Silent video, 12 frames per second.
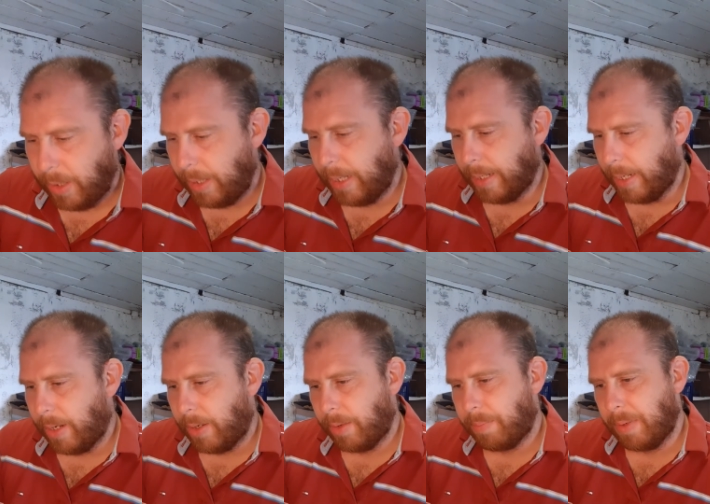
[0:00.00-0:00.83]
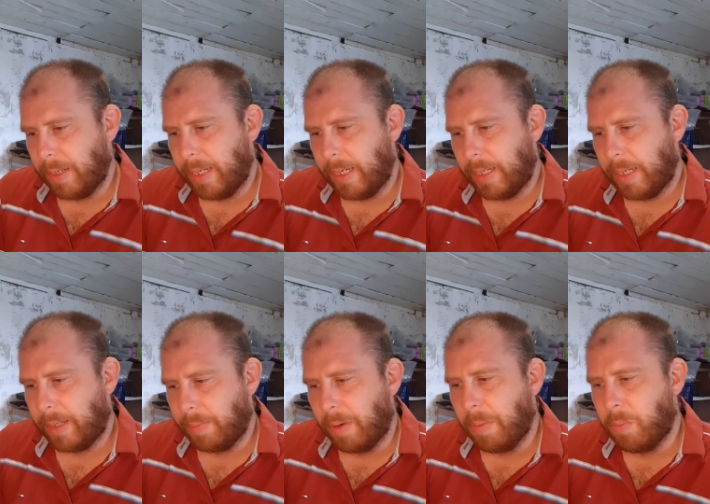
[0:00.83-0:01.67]
Yeah, they are. But the
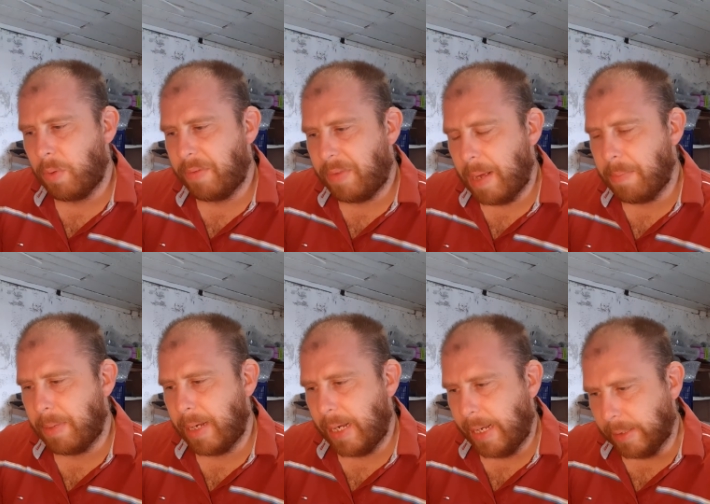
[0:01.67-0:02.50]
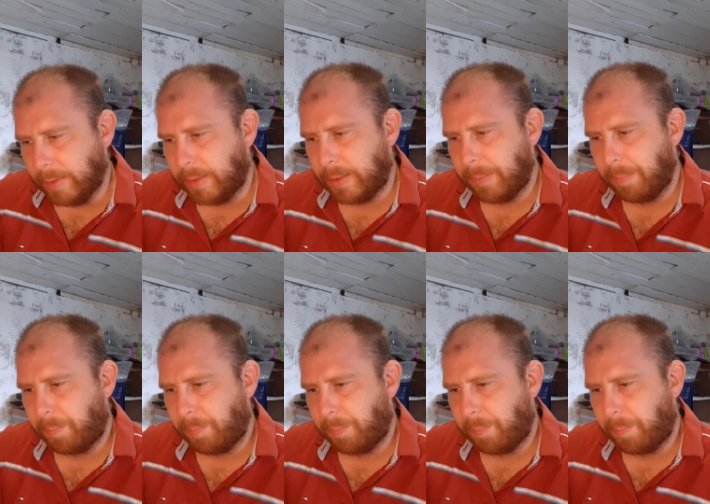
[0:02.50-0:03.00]
problem with them is